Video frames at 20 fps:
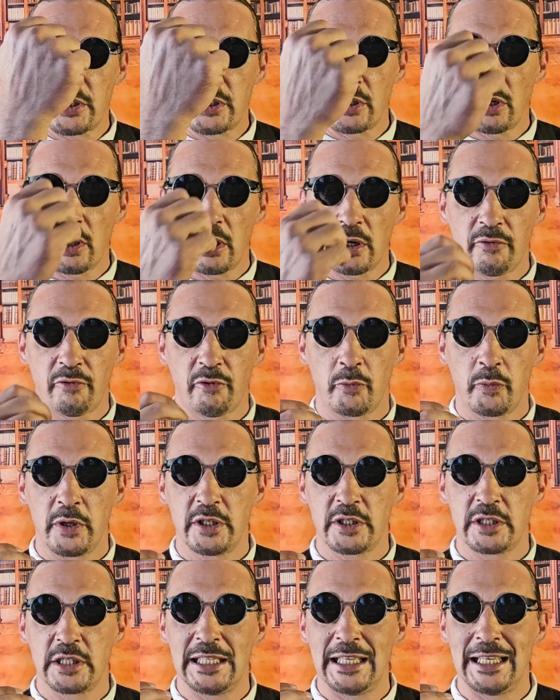line from his
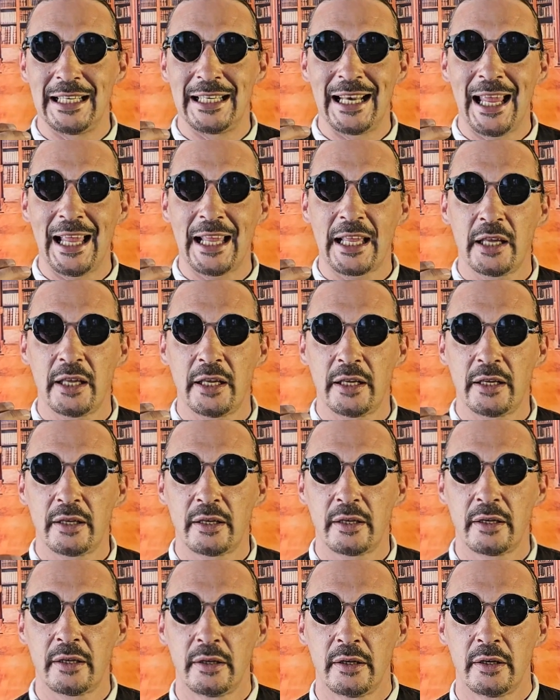lead leg,
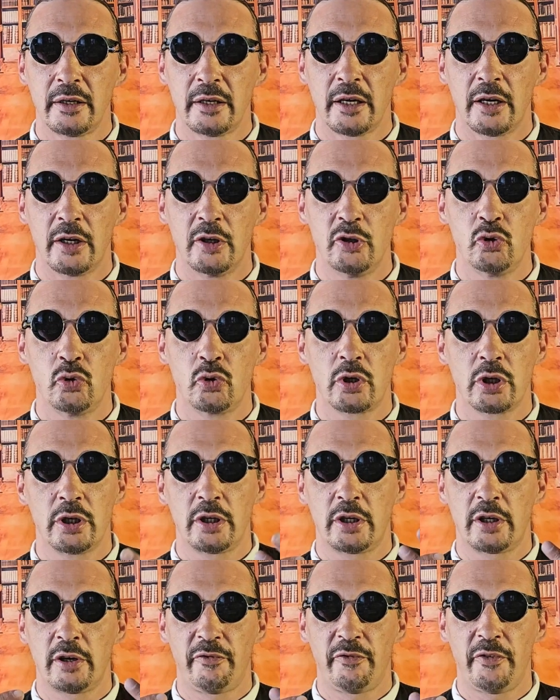and you're going to
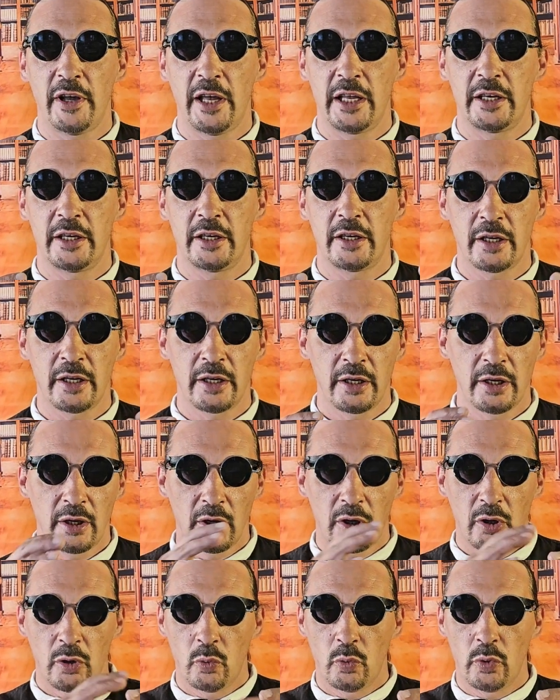defend
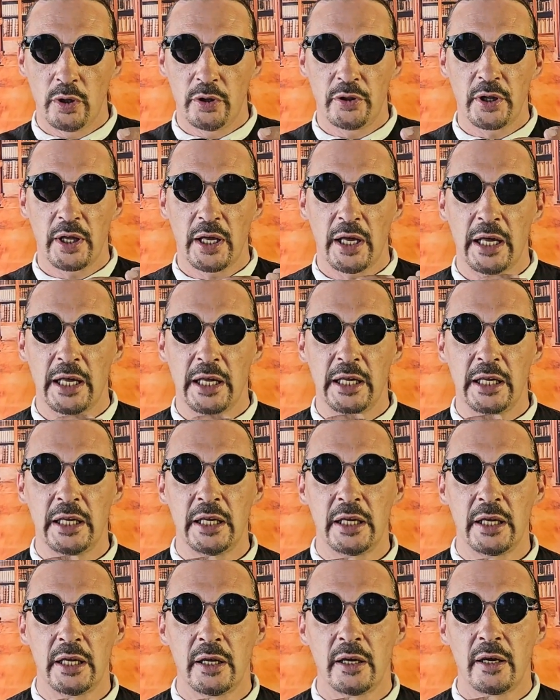with a
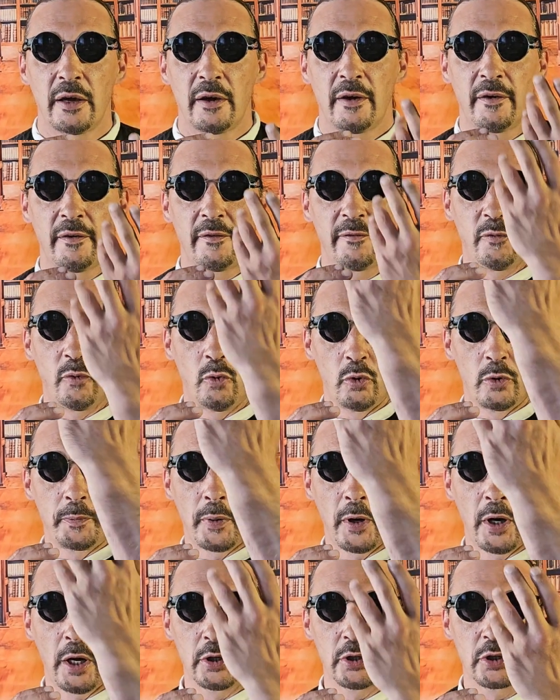forward
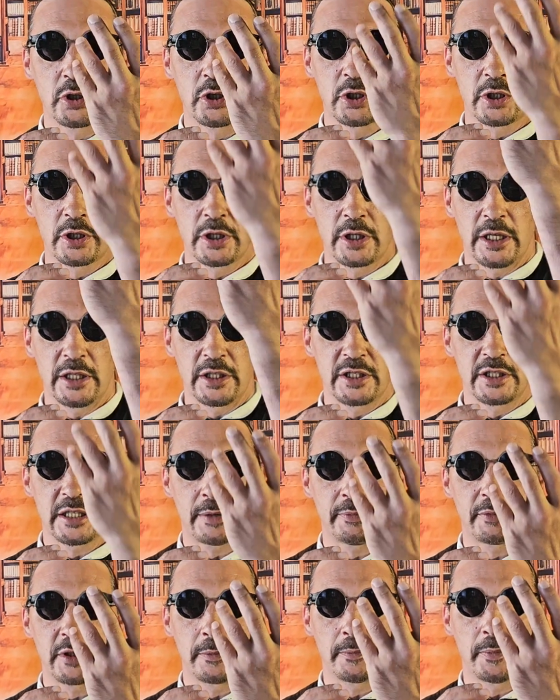punch,
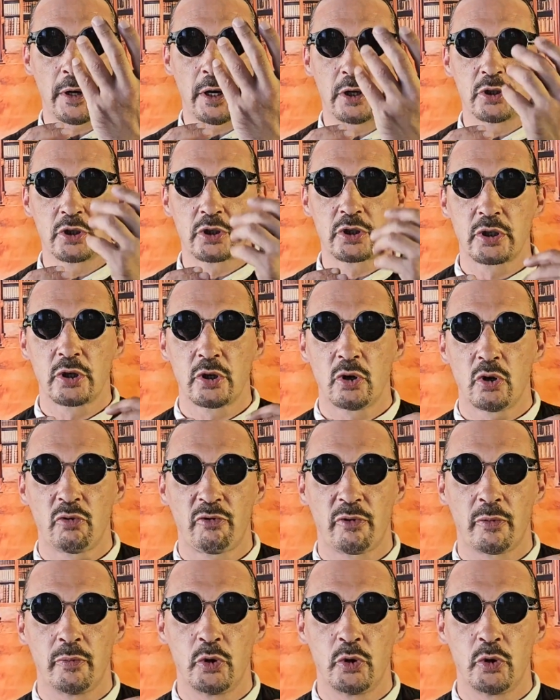intercepting punch from